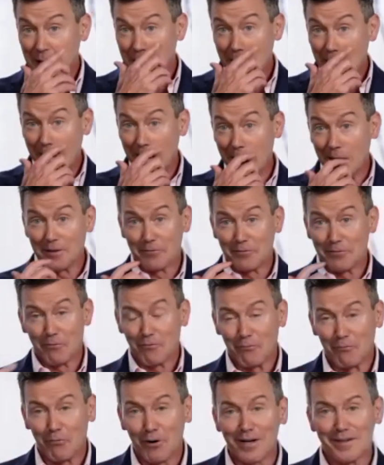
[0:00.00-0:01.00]
And
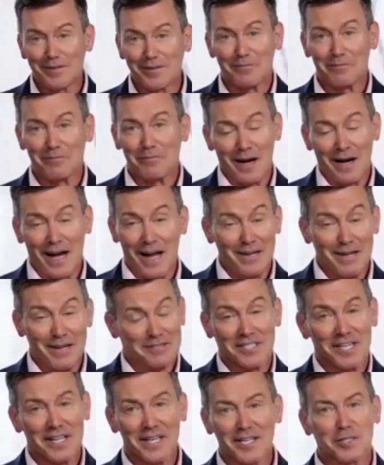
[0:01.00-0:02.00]
what I say
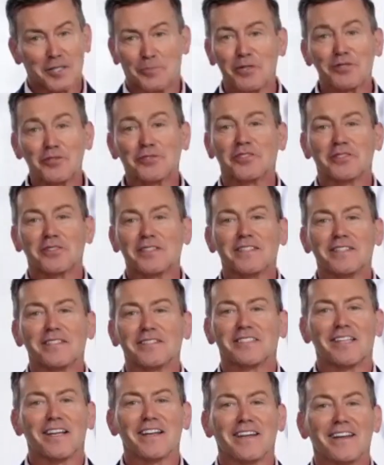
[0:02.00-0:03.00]
explicitly is
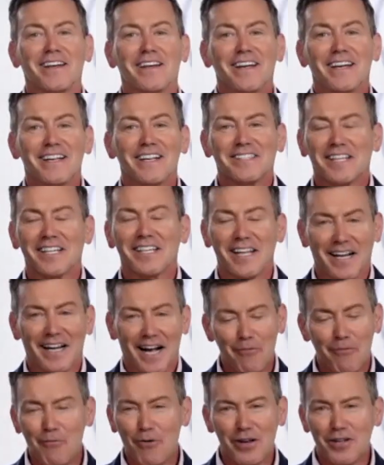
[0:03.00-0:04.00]
like, I
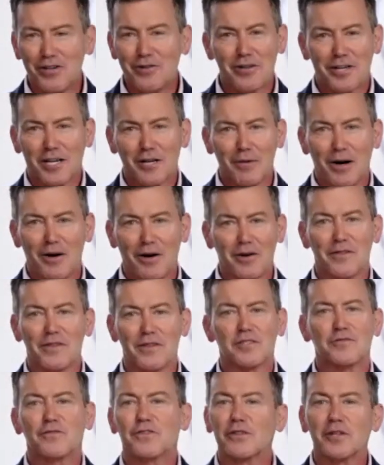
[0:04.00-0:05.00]
want you to come out of this
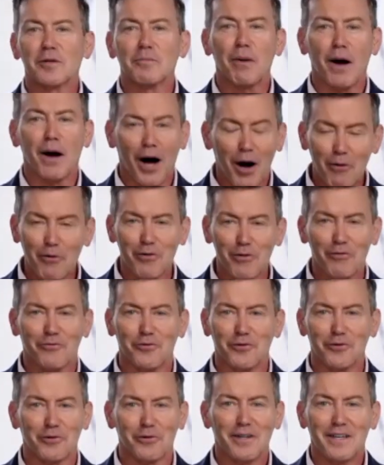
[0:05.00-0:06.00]
feeling
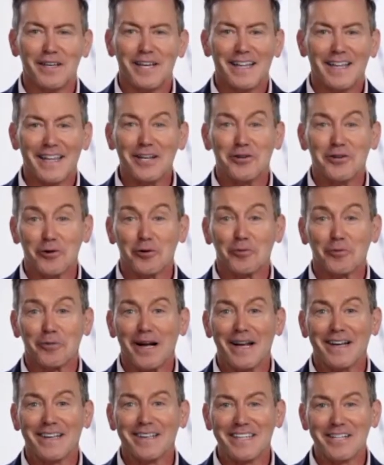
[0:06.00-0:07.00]
powerful, that
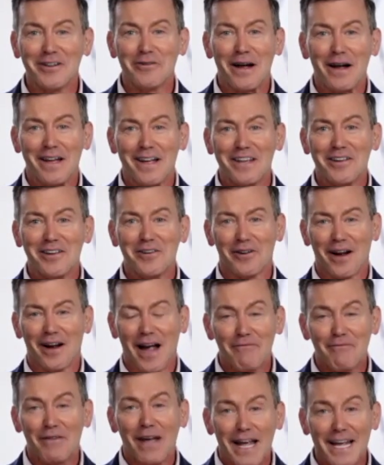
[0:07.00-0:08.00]
you
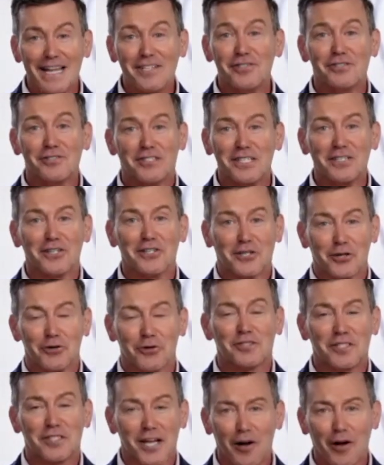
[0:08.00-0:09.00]
have agency to go
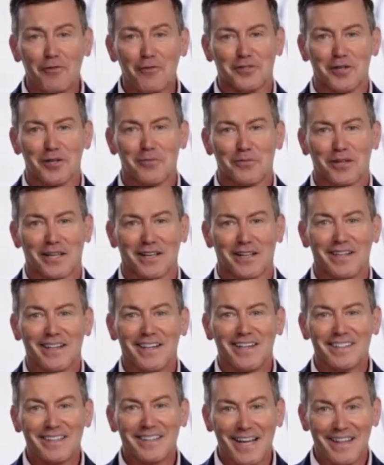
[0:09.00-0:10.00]
solve something,
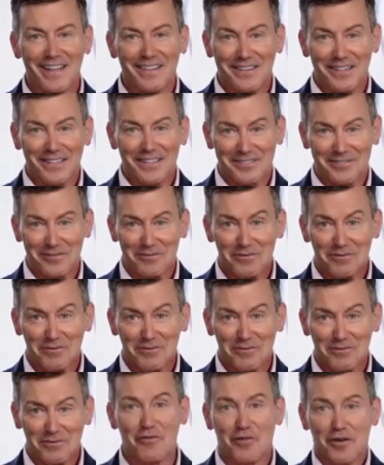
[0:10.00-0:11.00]
that this
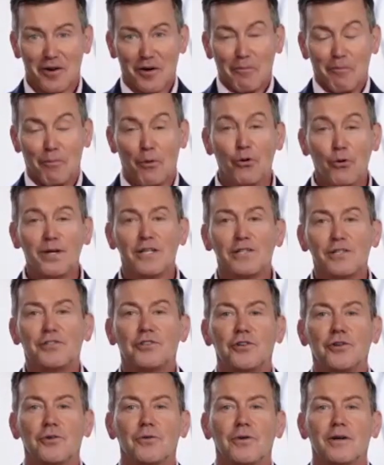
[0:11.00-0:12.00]
love buoys
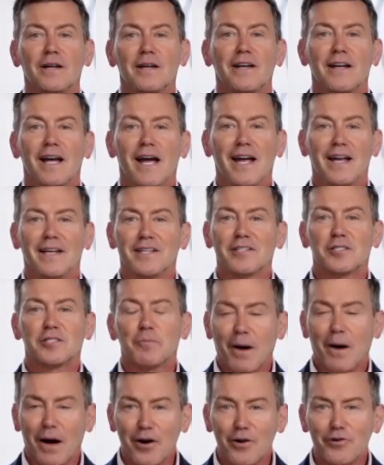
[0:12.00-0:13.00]
you and
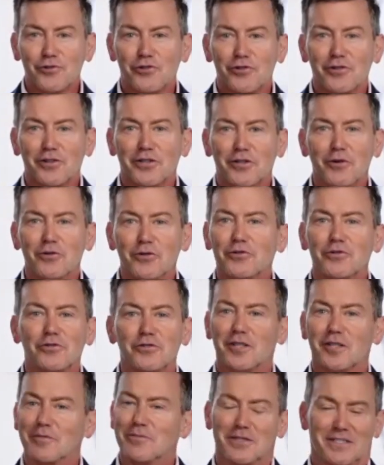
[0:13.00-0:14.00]
inspires you to go do
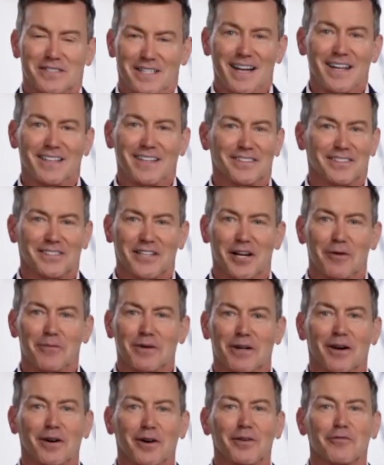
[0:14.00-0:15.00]
something. It's not coming
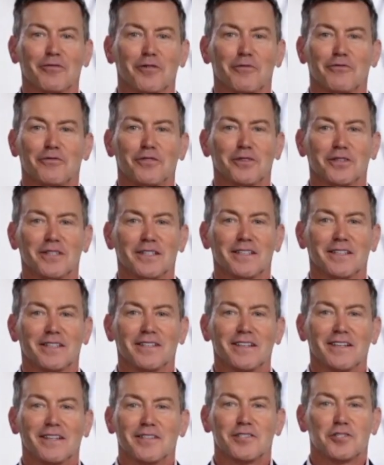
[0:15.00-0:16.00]
out of it feeling
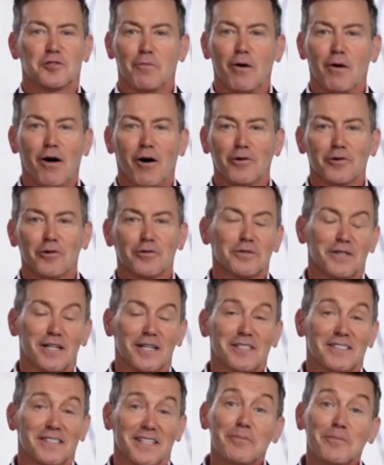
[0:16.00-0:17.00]
small or less
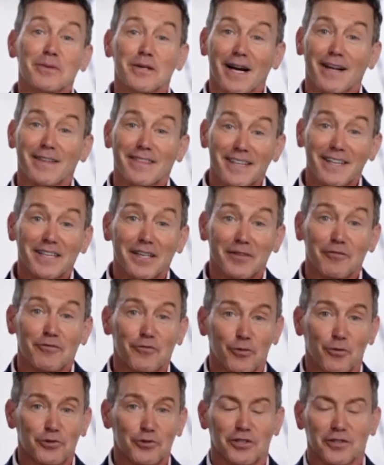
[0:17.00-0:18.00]
than, but I think
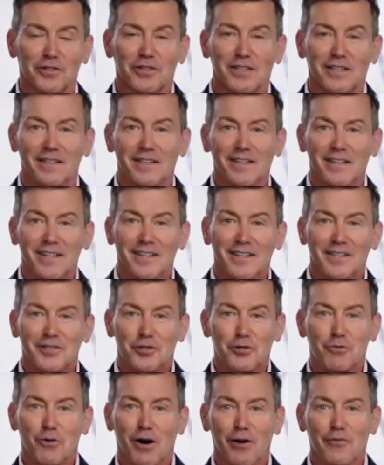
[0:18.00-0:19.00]
unfortunately too
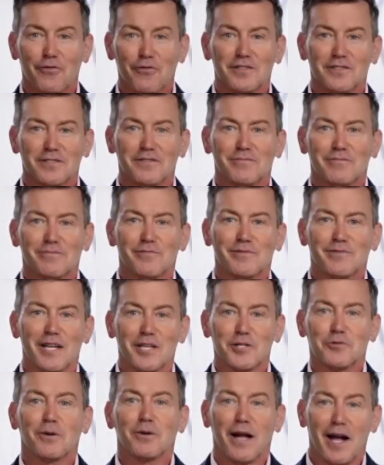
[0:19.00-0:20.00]
often that's
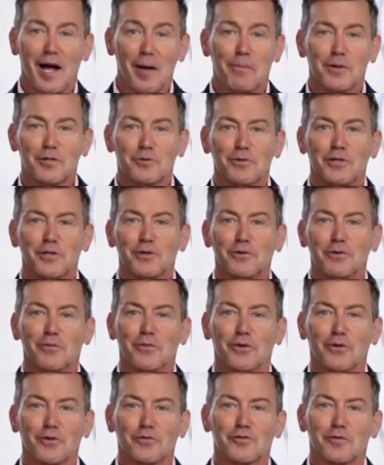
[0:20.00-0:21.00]
what happens when you
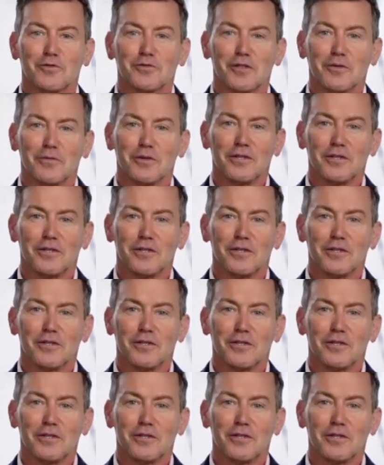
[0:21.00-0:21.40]
emerge from some of these